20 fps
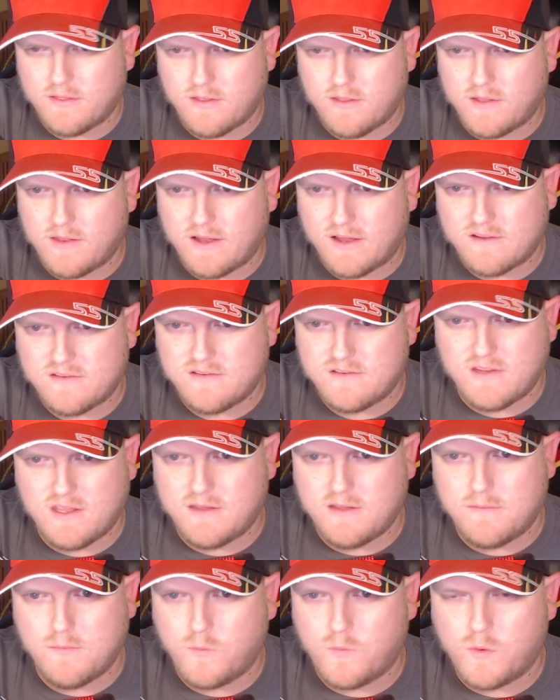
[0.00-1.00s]
next
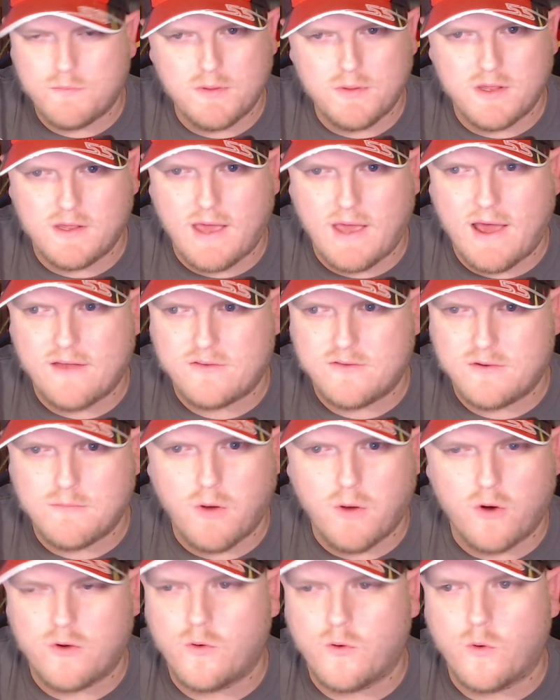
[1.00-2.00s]
team would be Aston
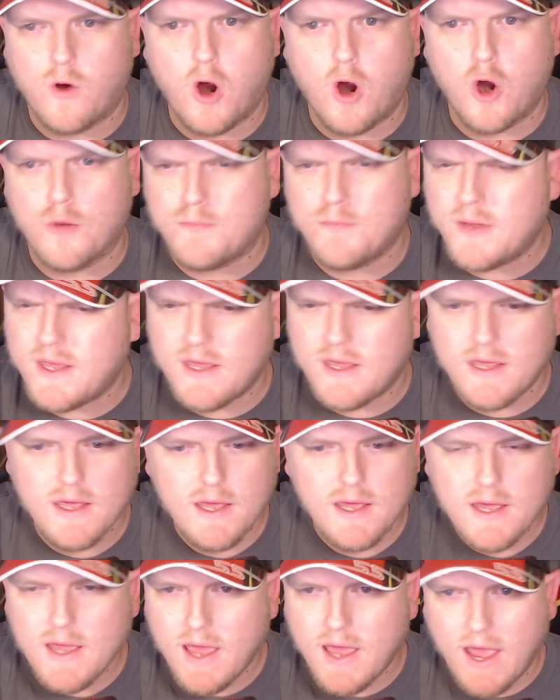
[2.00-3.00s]
Martin or RB,
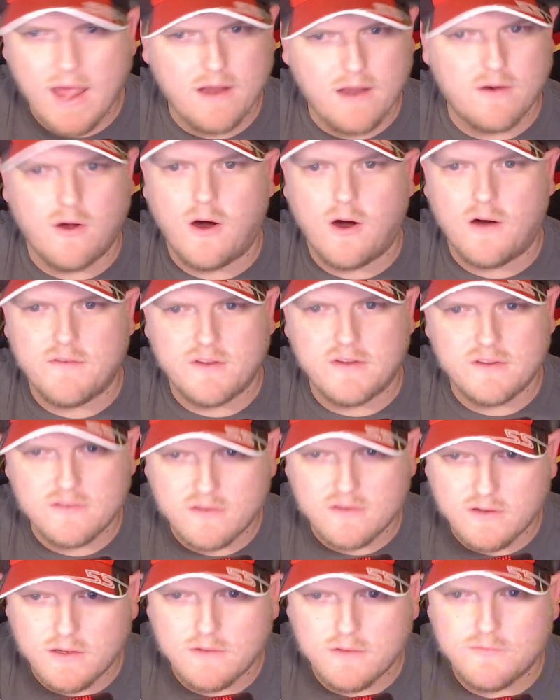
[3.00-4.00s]
and
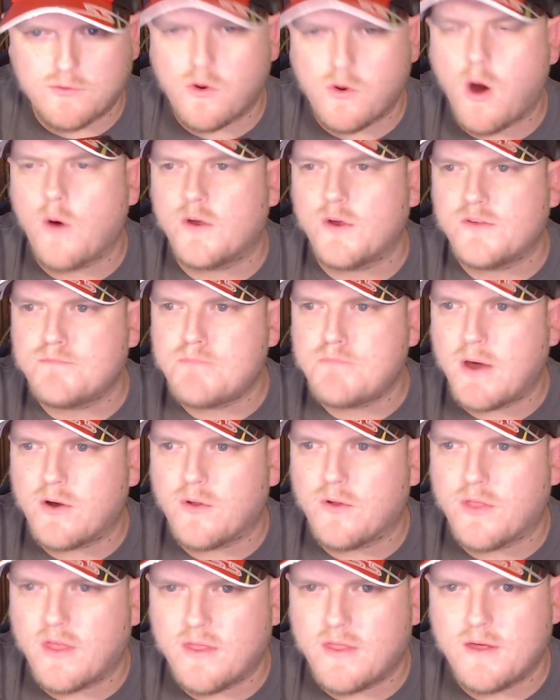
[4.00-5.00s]
obviously Ferrari's better
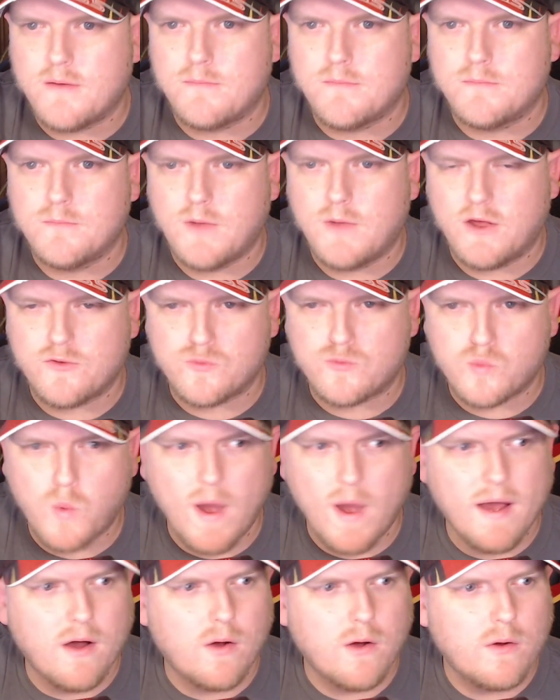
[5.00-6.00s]
than them as
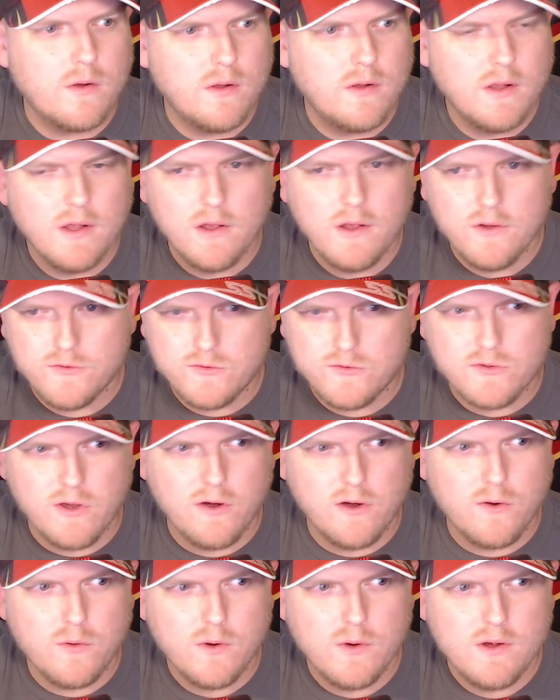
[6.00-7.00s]
well.
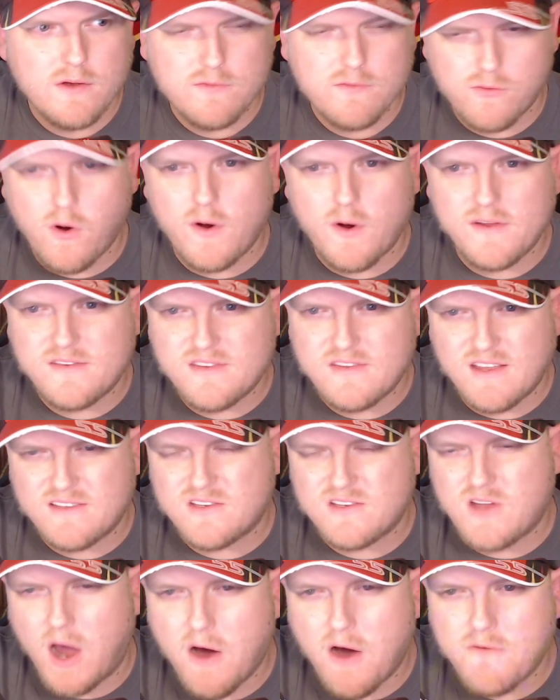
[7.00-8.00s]
So Ferrari sits
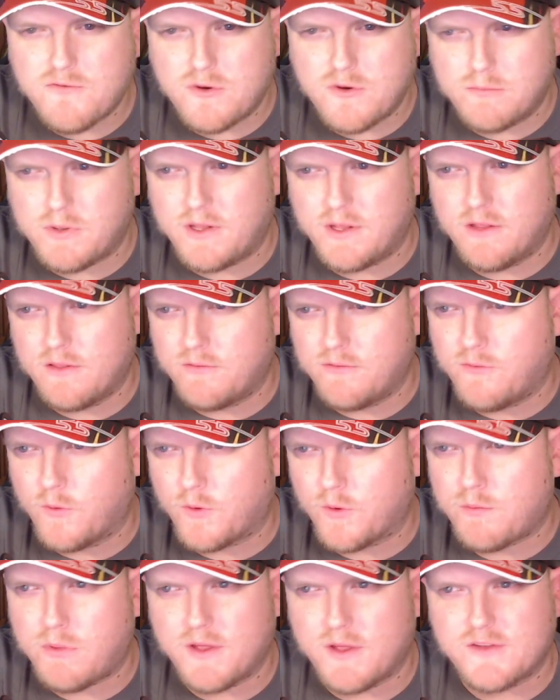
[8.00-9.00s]
comfortably in the 4th
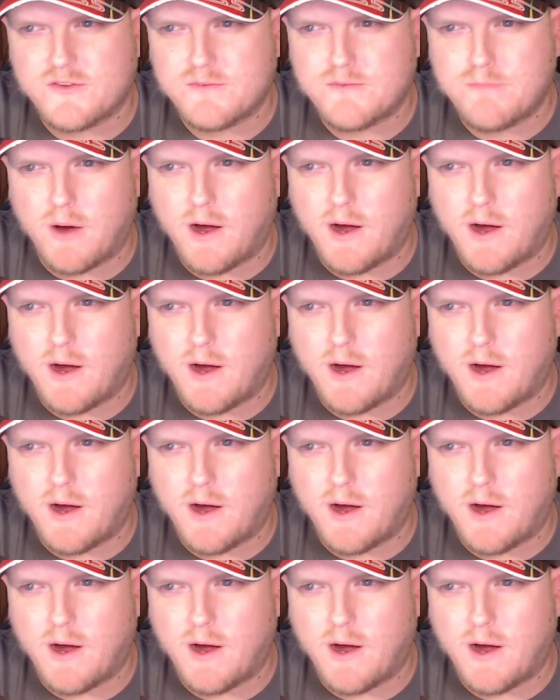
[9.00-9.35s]
place spot.